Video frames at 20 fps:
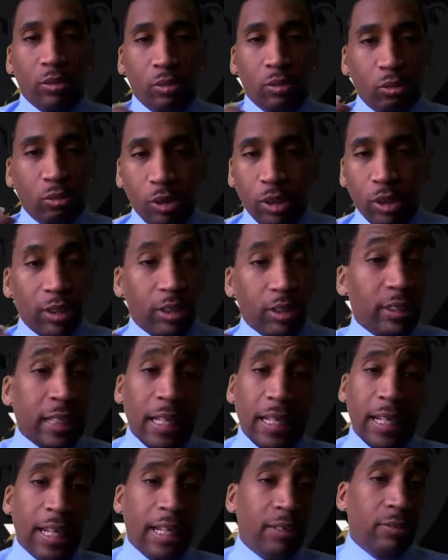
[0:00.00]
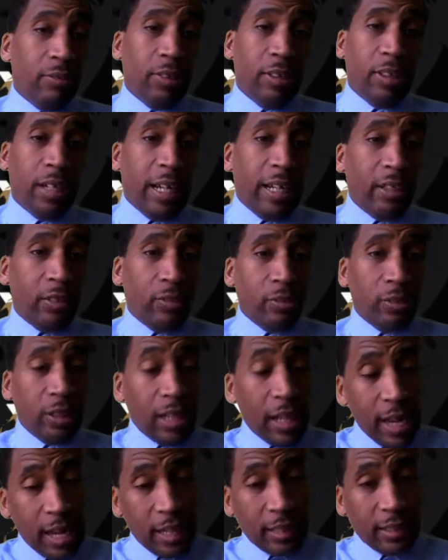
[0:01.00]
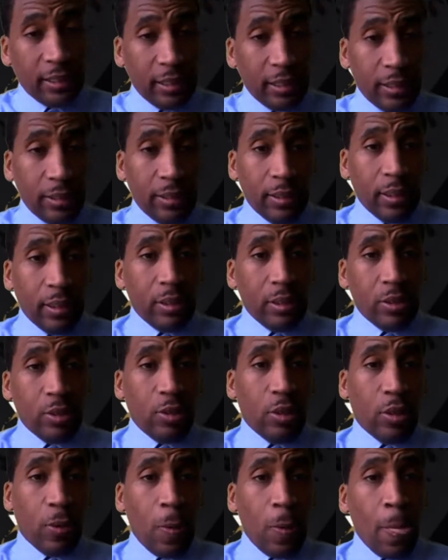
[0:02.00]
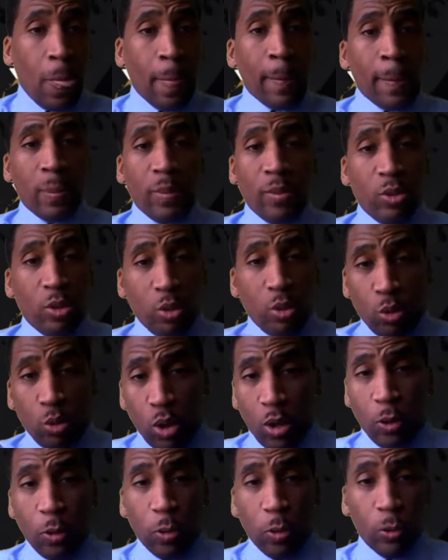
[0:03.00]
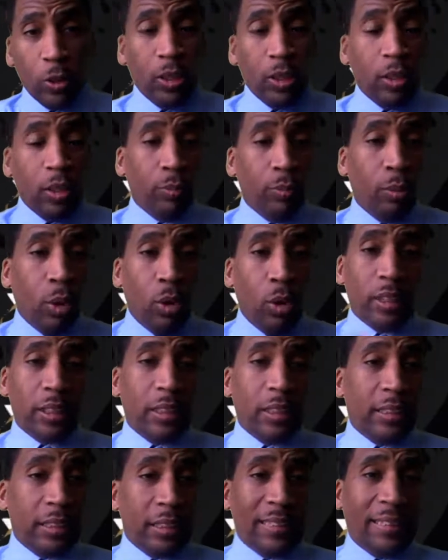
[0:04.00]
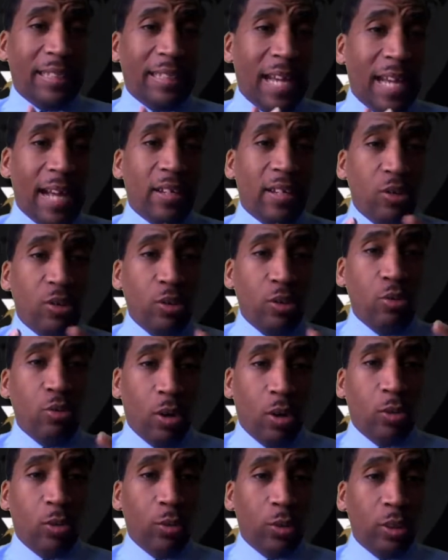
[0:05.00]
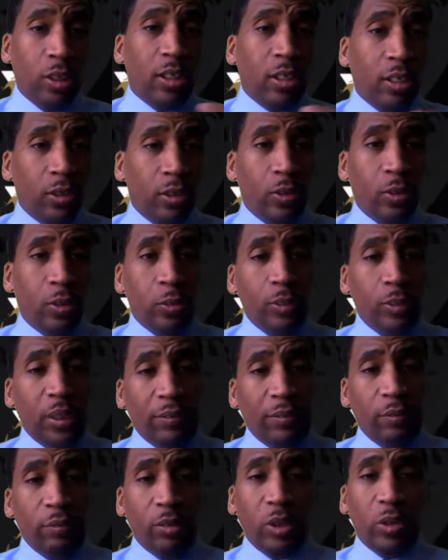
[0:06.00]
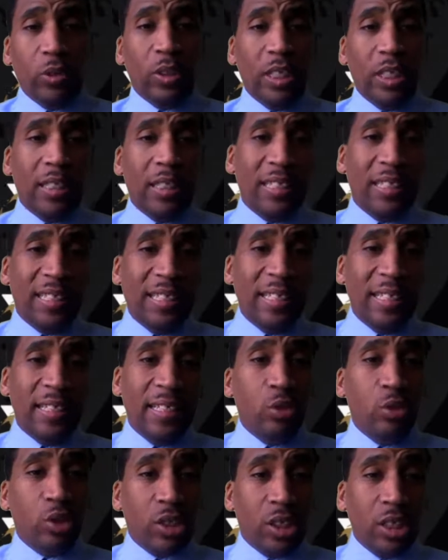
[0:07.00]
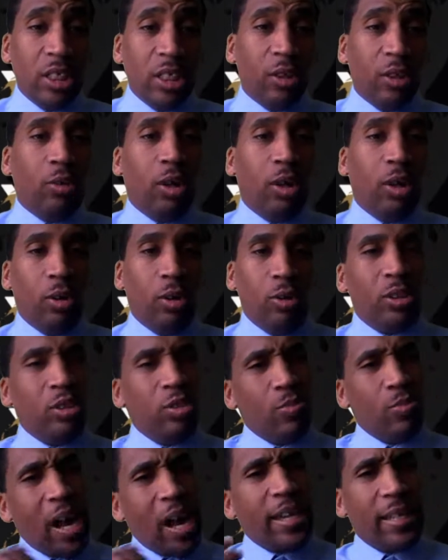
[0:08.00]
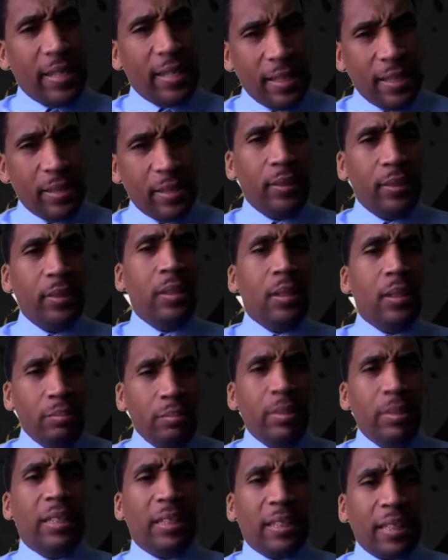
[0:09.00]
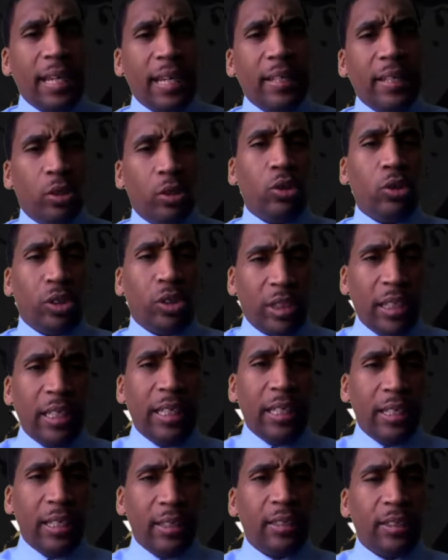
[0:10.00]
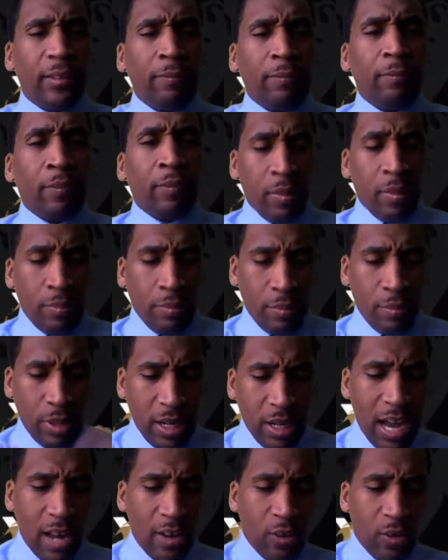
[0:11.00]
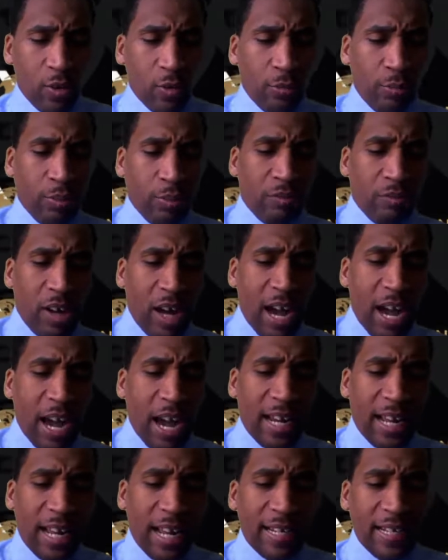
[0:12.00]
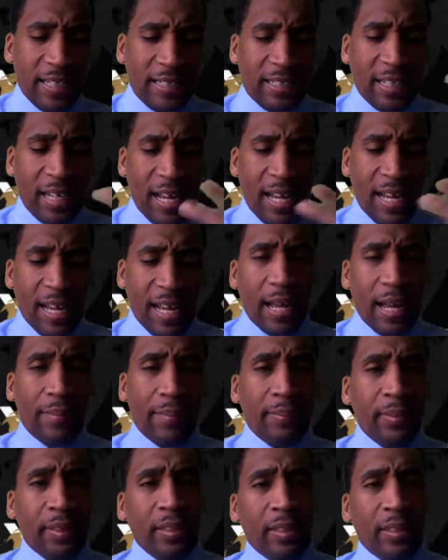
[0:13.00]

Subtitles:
real estate ain't a real asset. You owning a mortgage is not you owning a home. Even when you get the deed, you still don't own it. You might hear me say those things, but I don't provide at the time